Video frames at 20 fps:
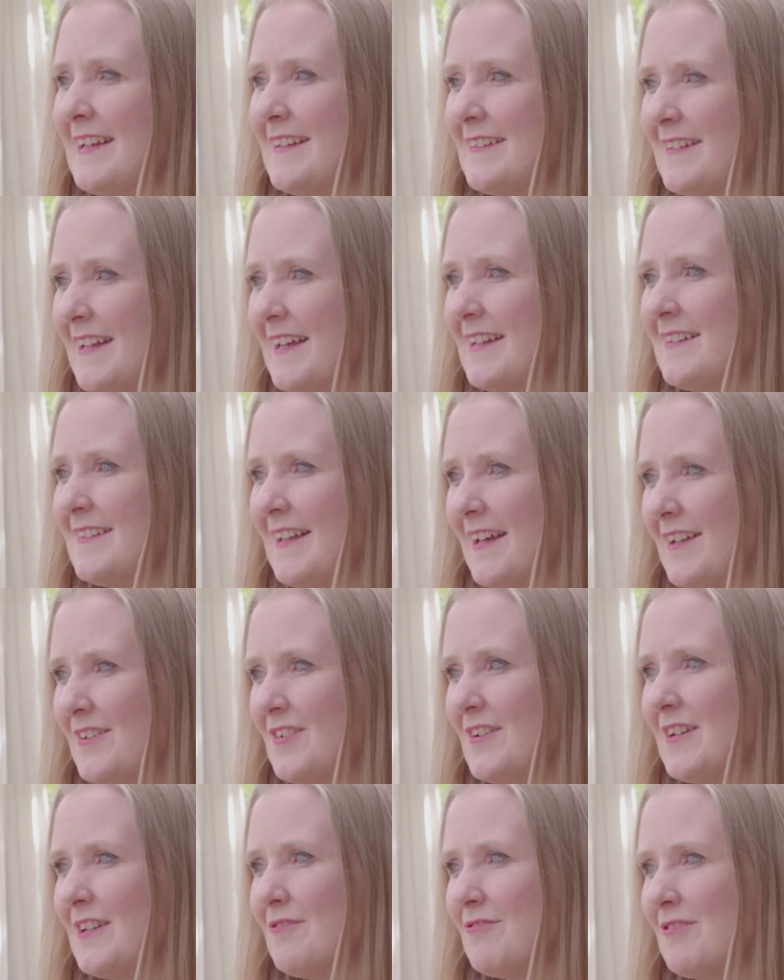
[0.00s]
It's
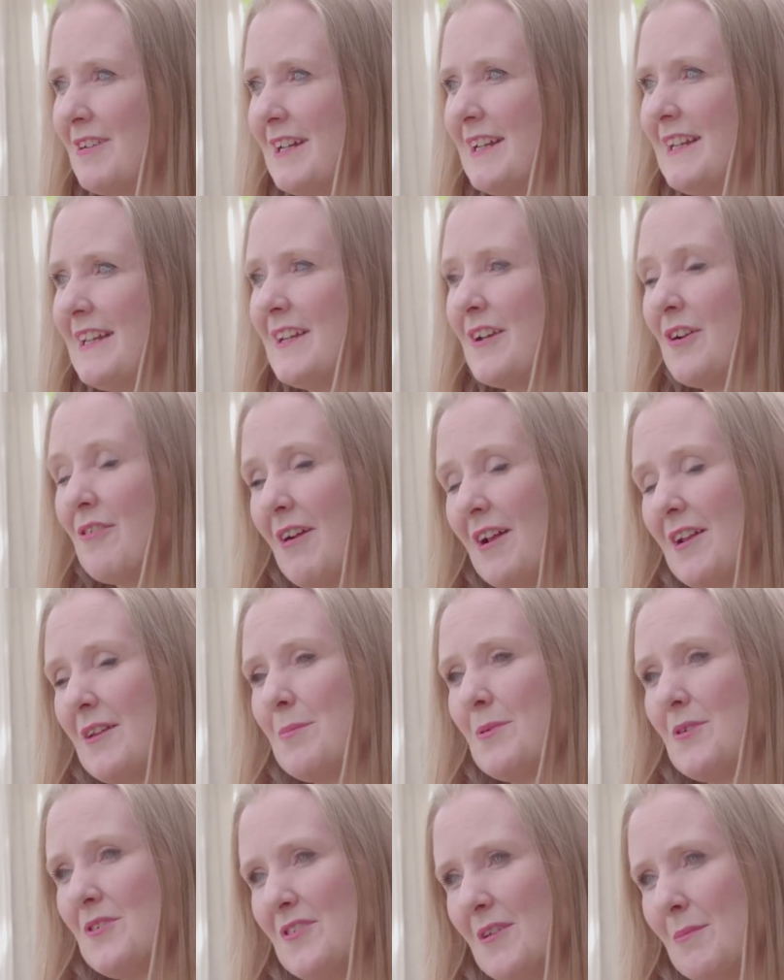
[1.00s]
actually really
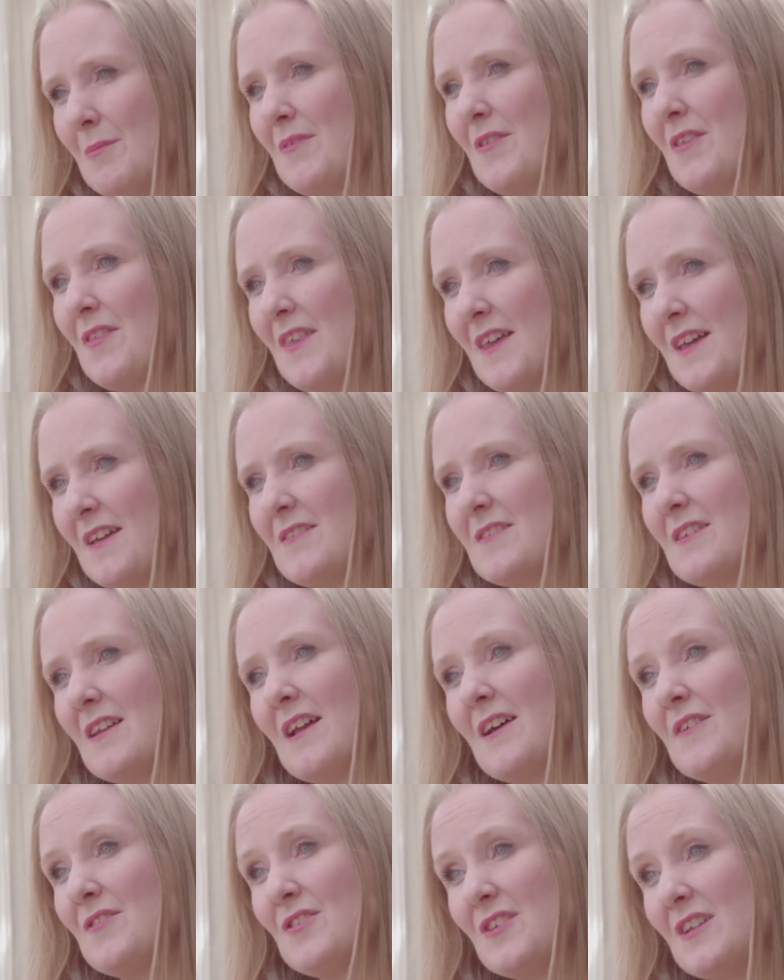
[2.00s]
incredible some of the things
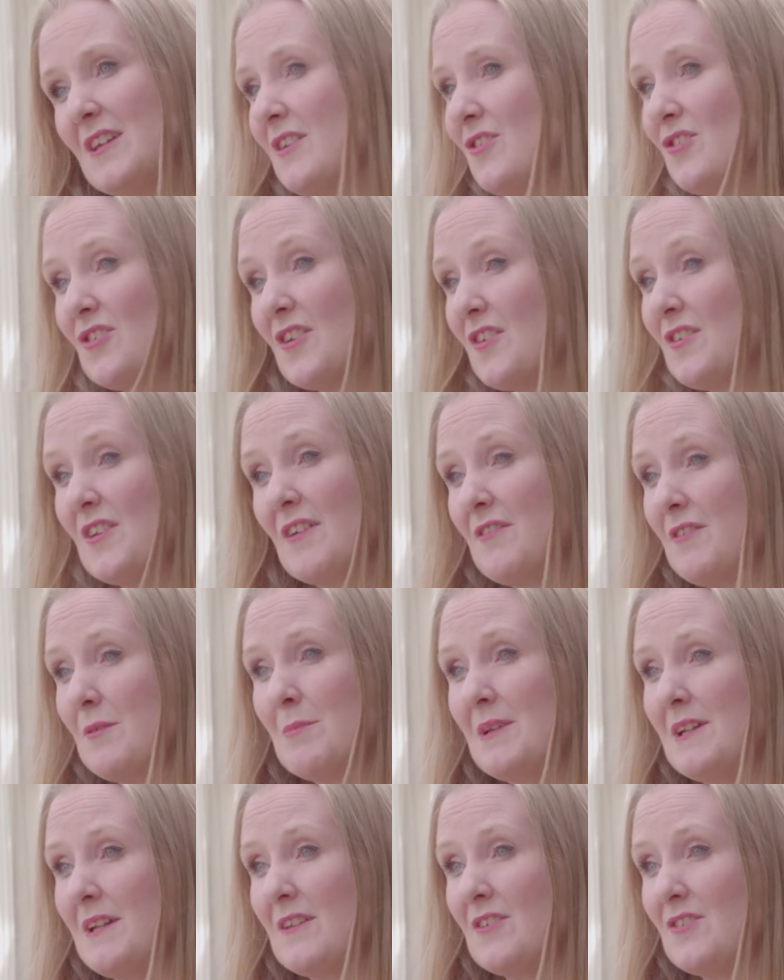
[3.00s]
that I've seen just
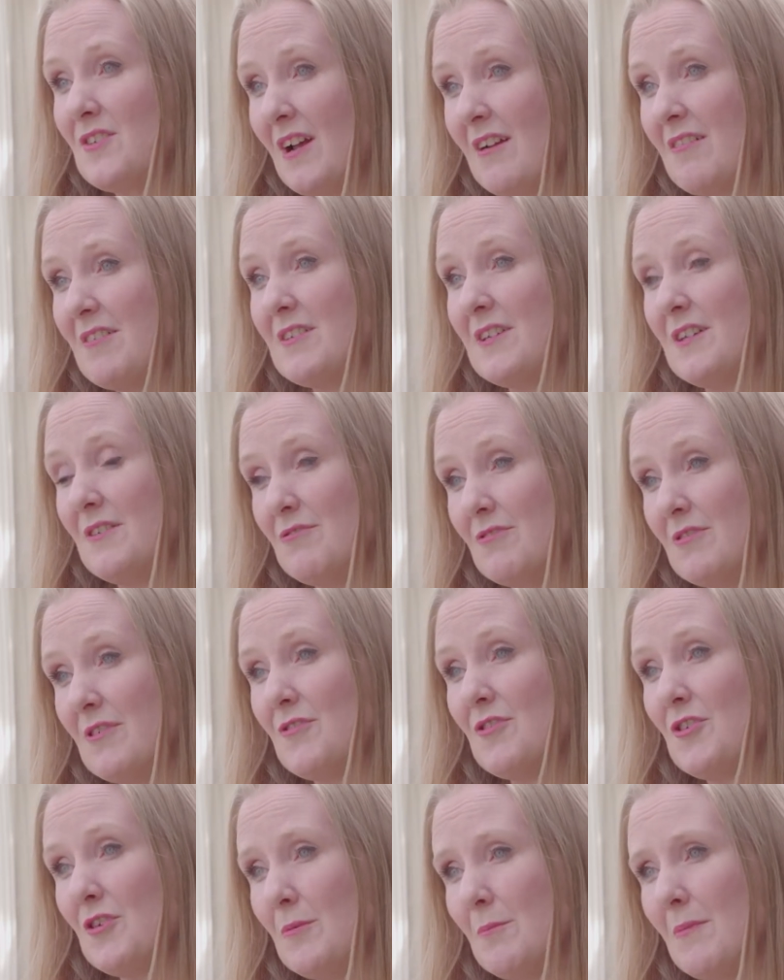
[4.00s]
having been at the charity for a
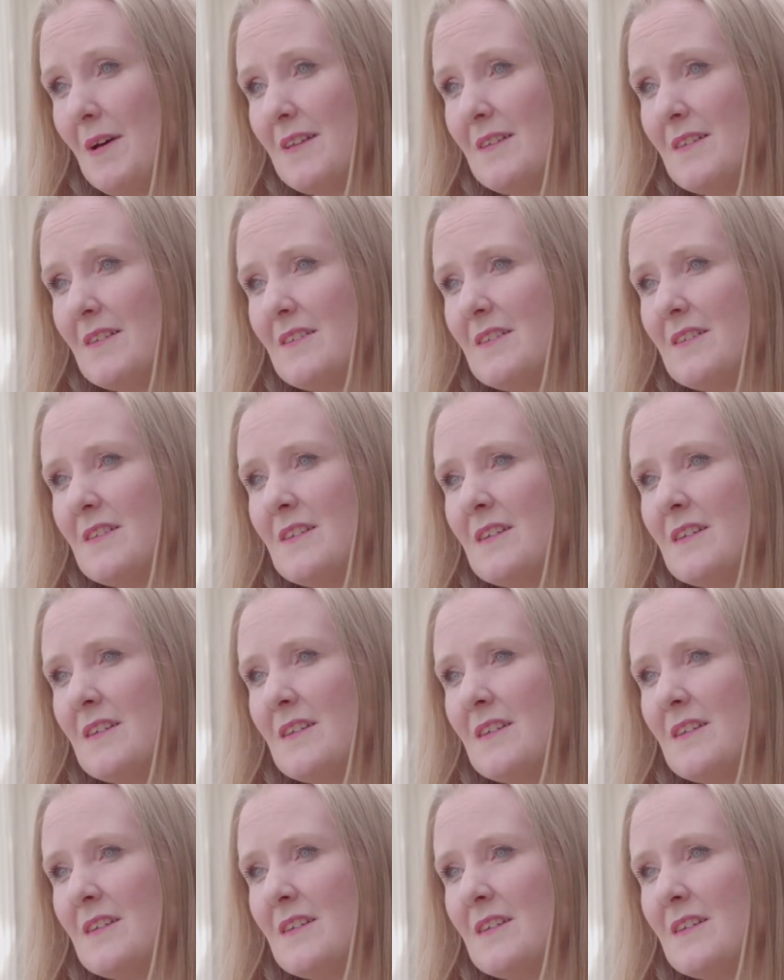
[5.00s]
few months.